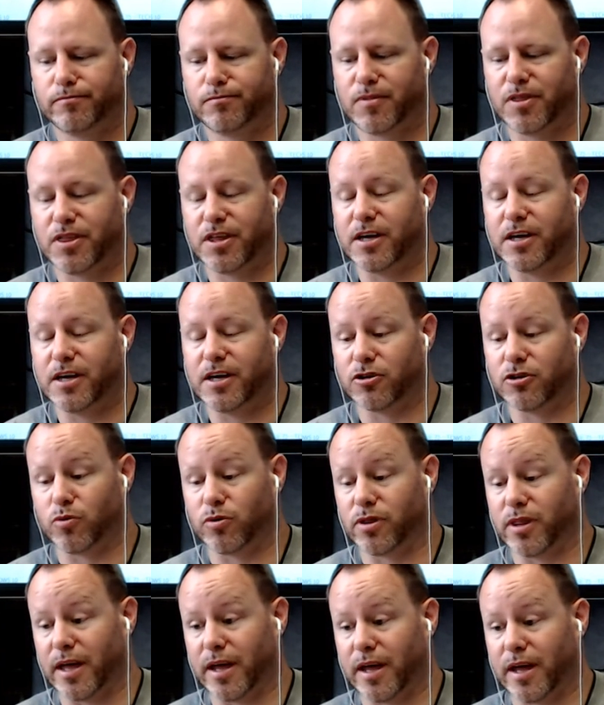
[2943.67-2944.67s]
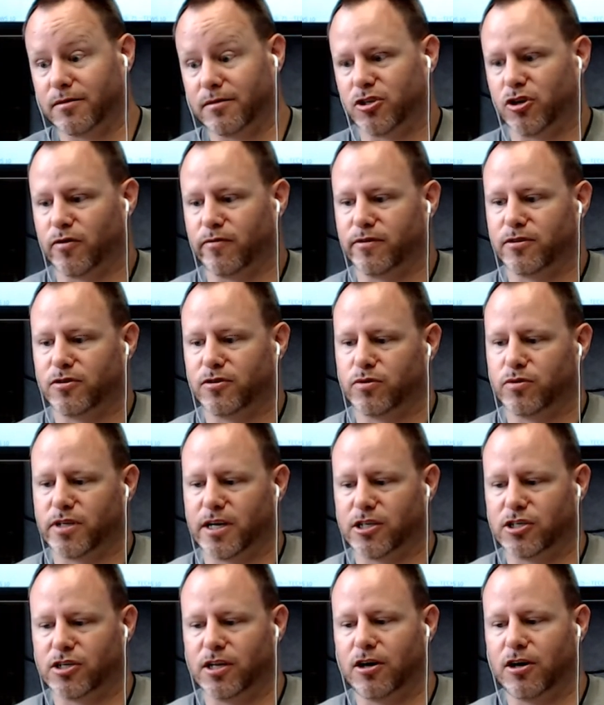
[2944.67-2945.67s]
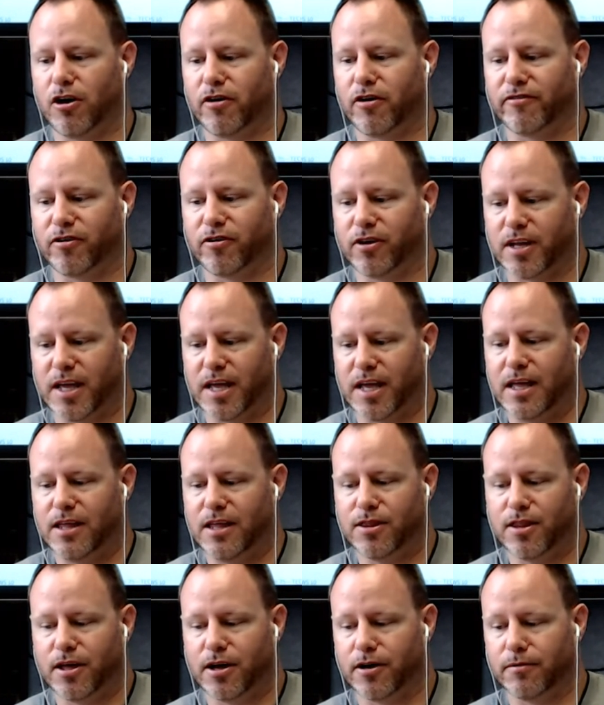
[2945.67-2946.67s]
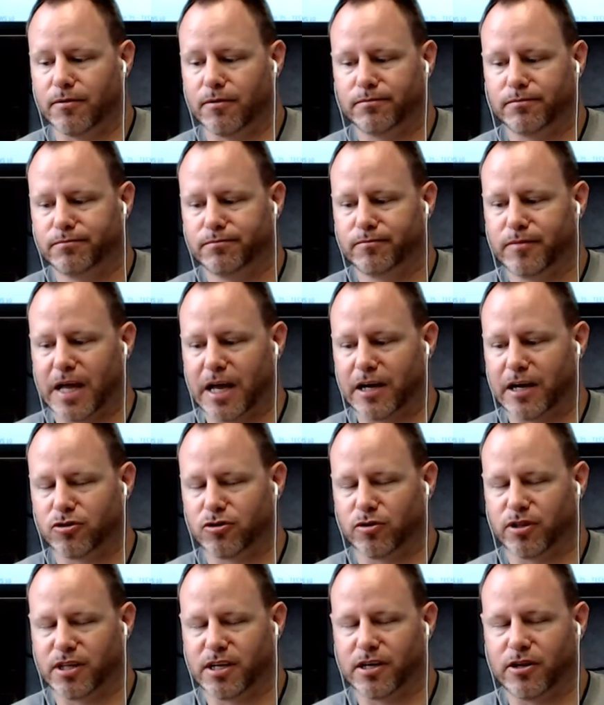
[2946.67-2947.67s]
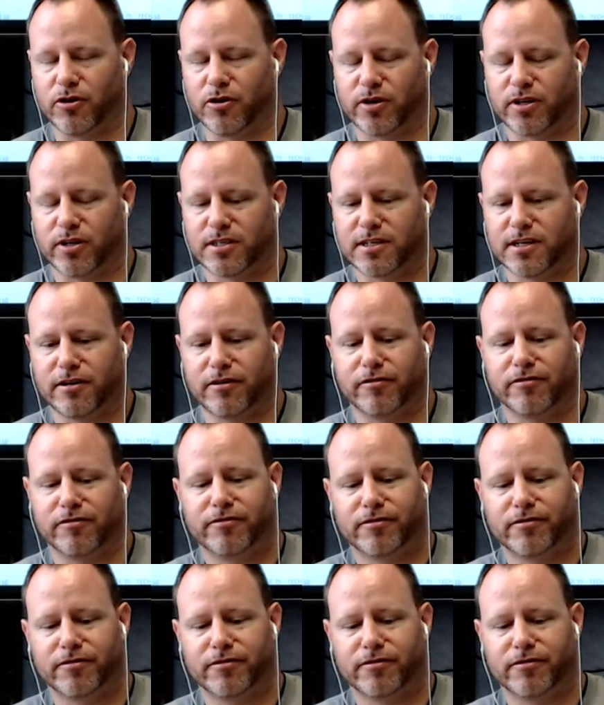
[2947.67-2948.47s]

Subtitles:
theaters where that service was actually offered in the actual theater itself.